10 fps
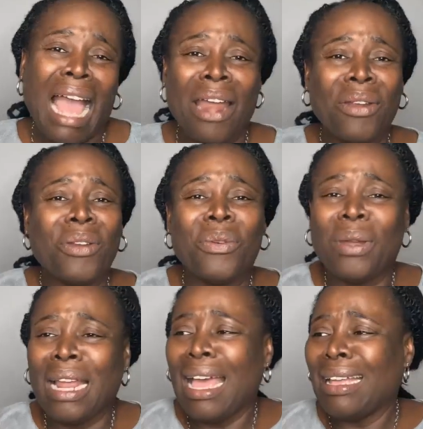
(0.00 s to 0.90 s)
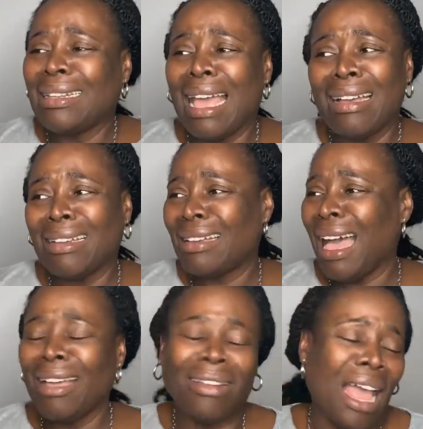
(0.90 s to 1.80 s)
I don't know whether they are,
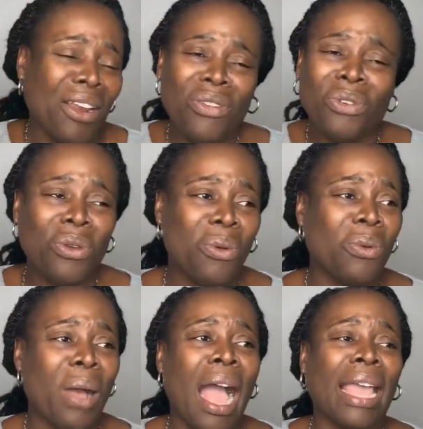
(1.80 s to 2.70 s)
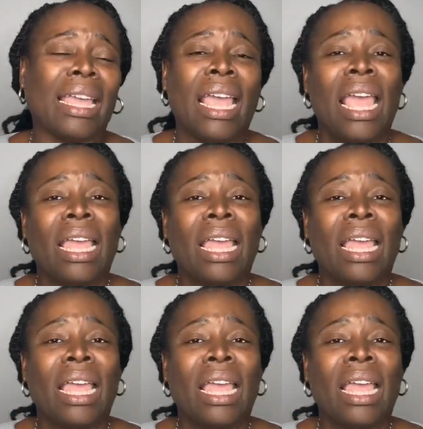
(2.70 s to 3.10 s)
I don't even know why.